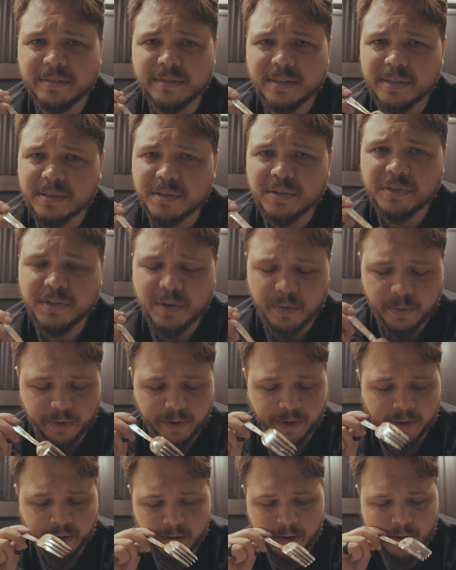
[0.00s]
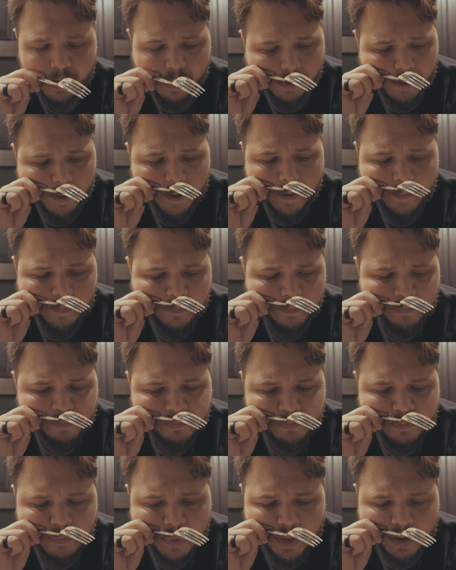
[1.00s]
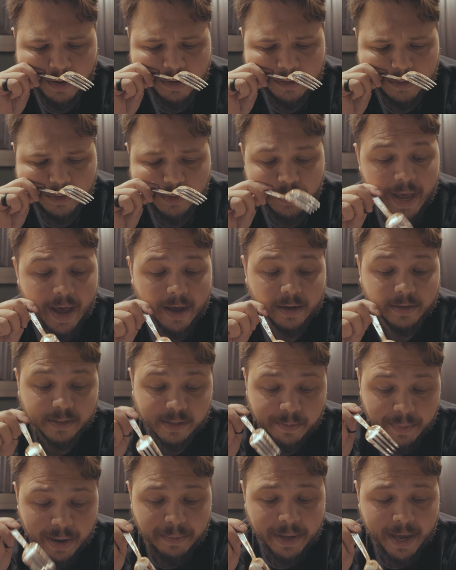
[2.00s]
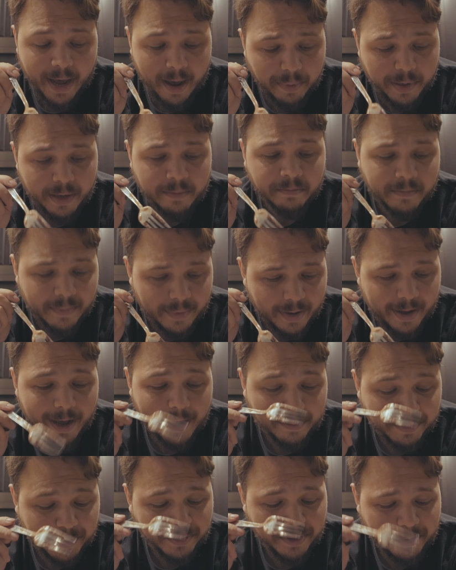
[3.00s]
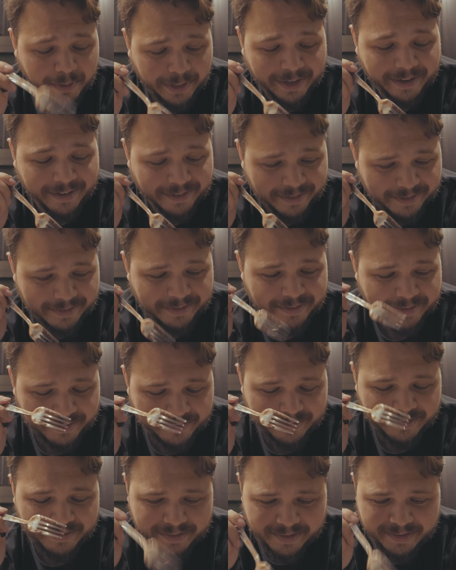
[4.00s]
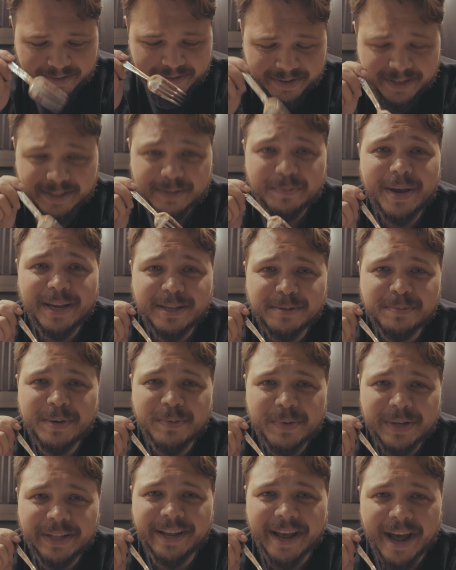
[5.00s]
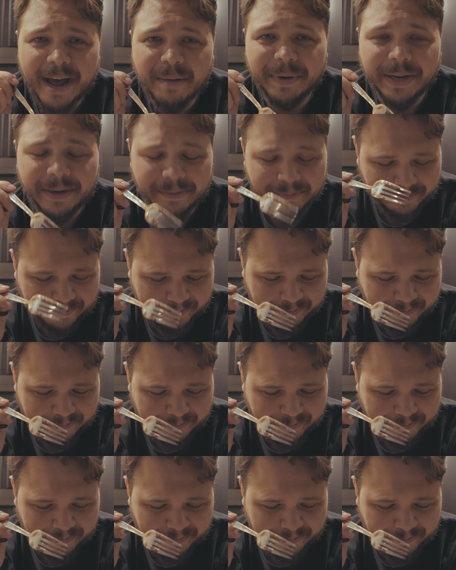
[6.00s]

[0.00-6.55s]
This is so good. So yeah, does it make me happy? Absolutely. This makes me really happy.